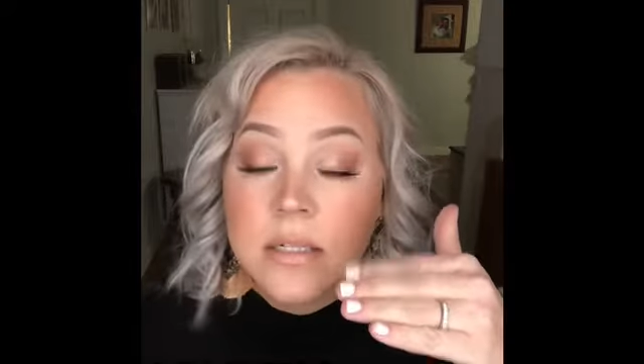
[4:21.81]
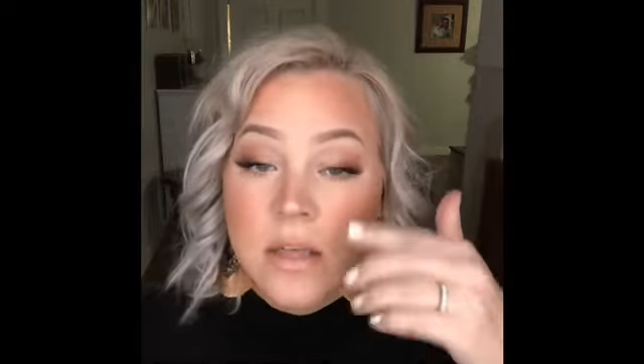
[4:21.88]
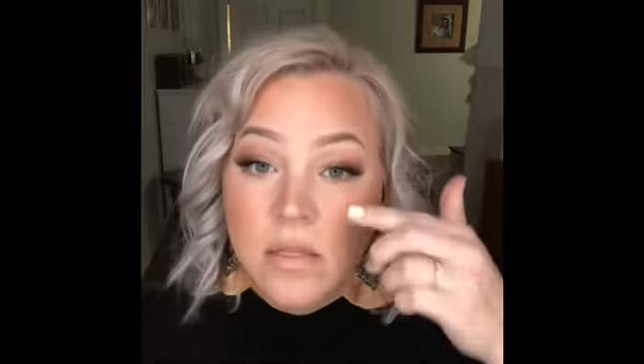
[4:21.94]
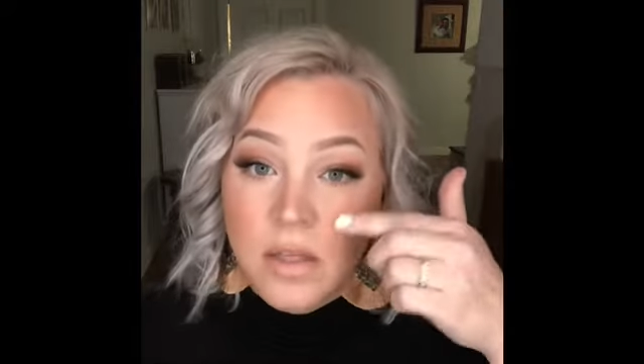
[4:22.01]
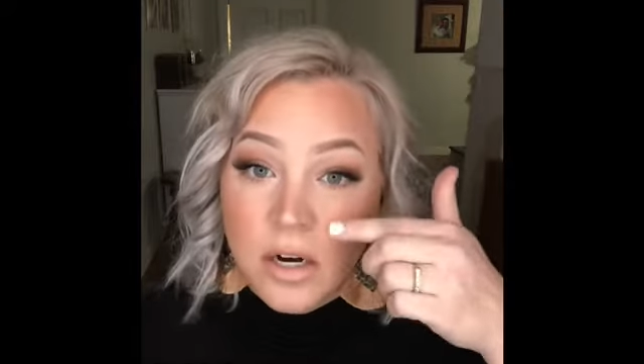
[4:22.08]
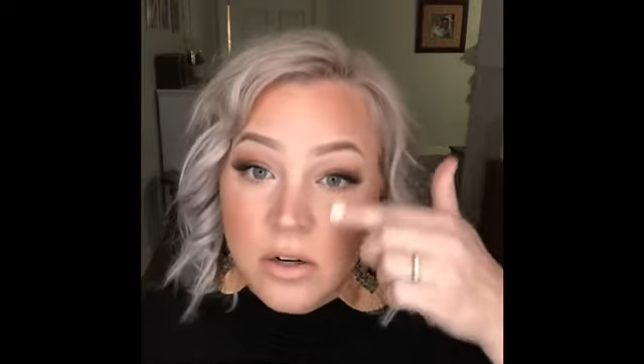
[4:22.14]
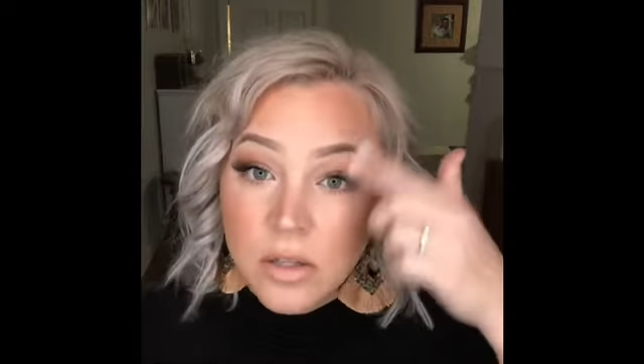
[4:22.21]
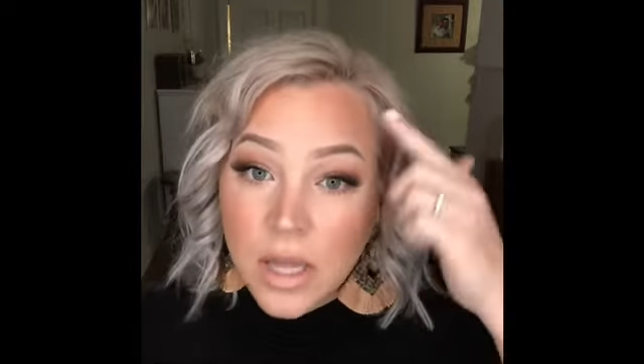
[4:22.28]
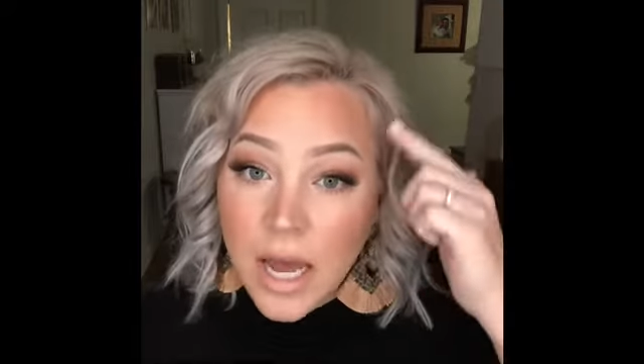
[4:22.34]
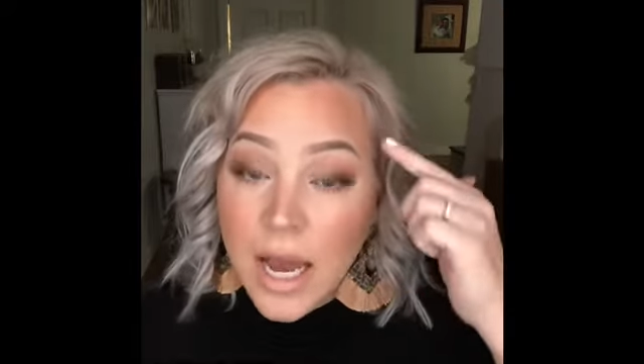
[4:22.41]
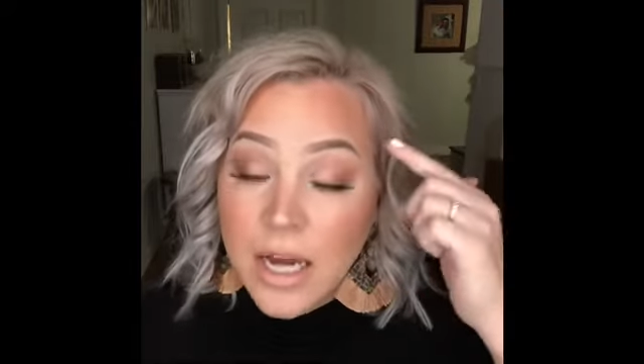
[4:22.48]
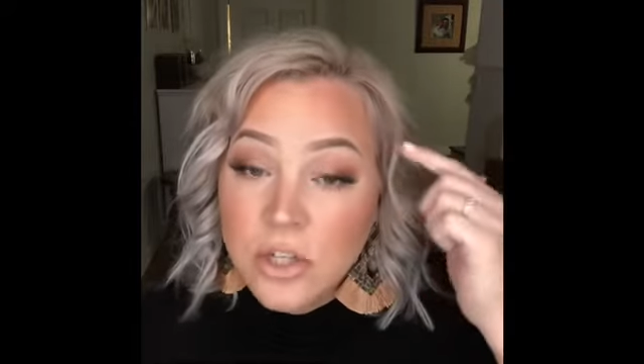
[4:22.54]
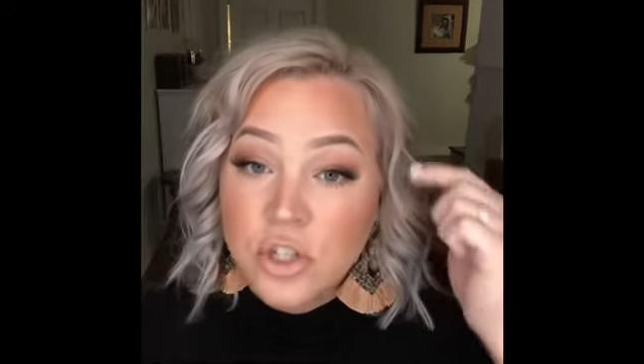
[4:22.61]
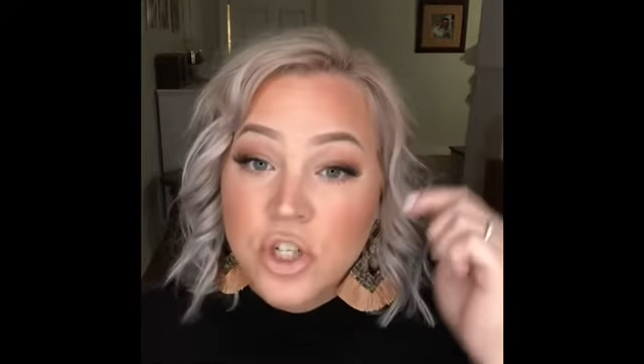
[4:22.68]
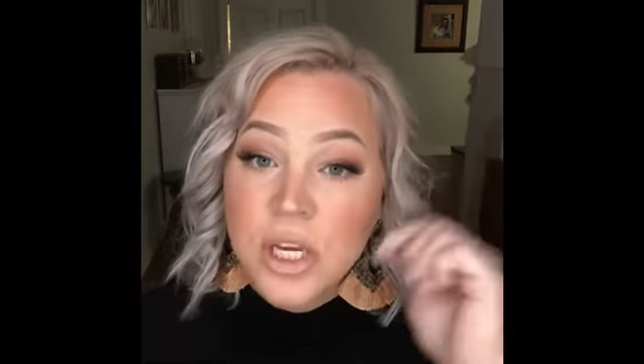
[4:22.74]
their
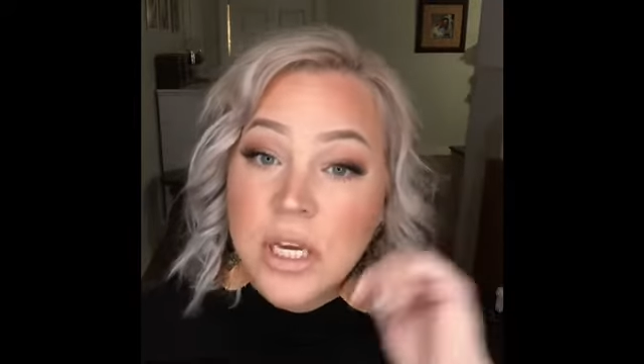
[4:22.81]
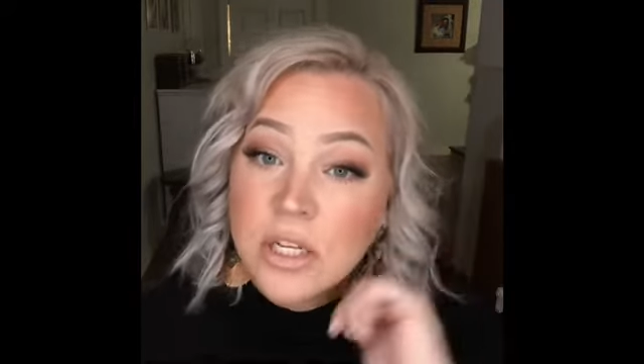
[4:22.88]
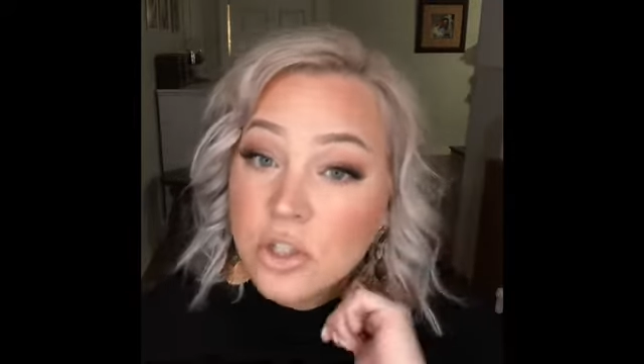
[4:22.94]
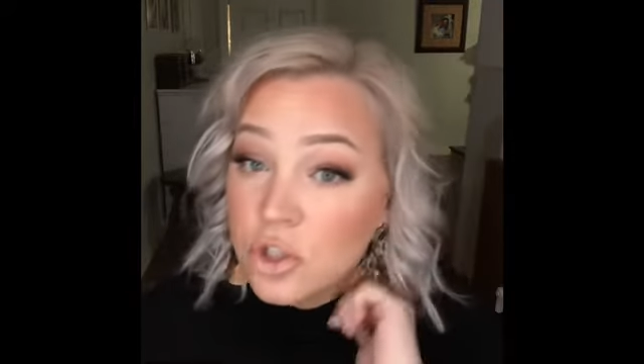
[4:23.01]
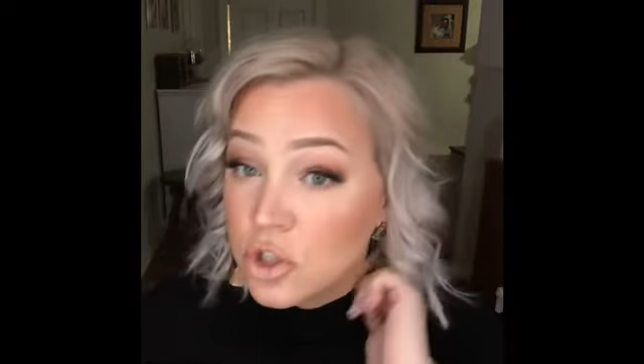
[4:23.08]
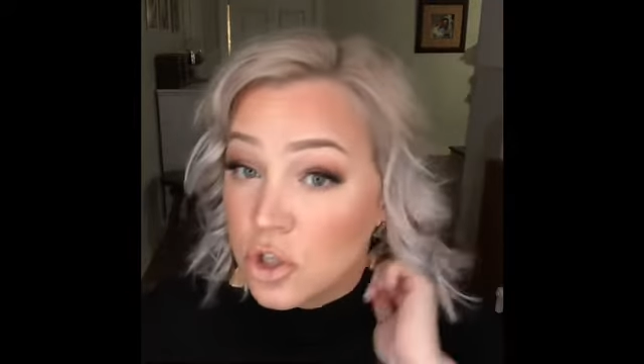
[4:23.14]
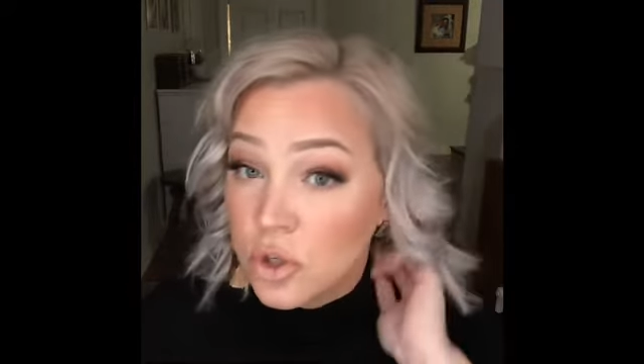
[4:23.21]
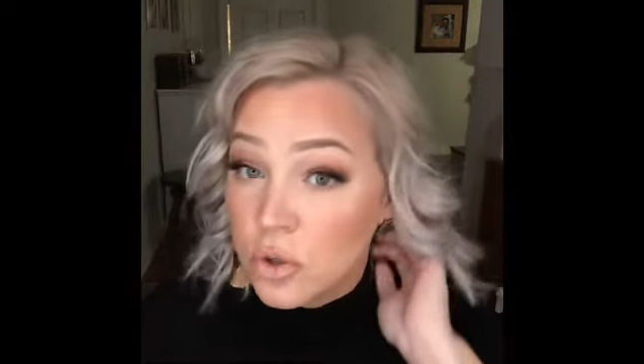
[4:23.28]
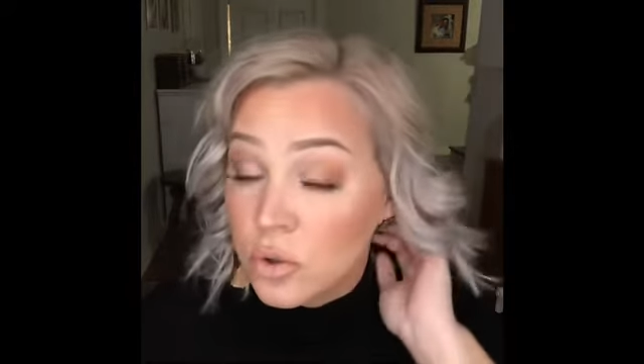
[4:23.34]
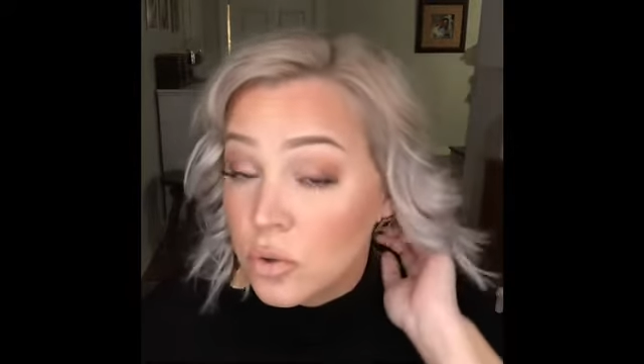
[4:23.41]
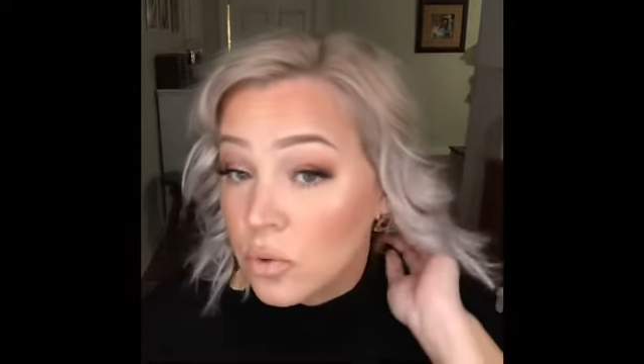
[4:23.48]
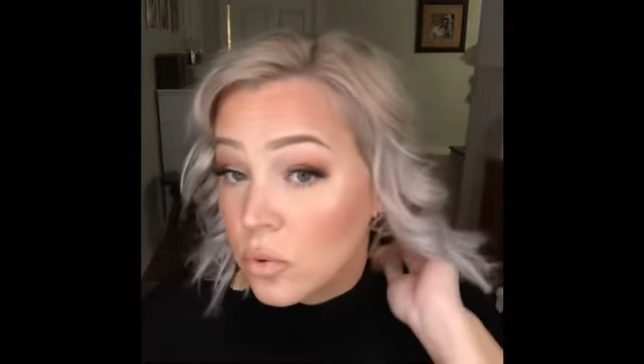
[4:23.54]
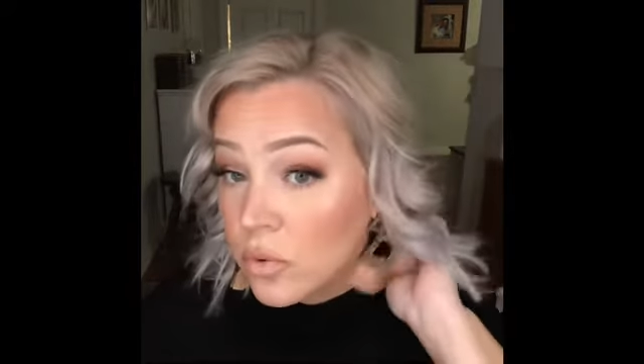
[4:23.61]
lash into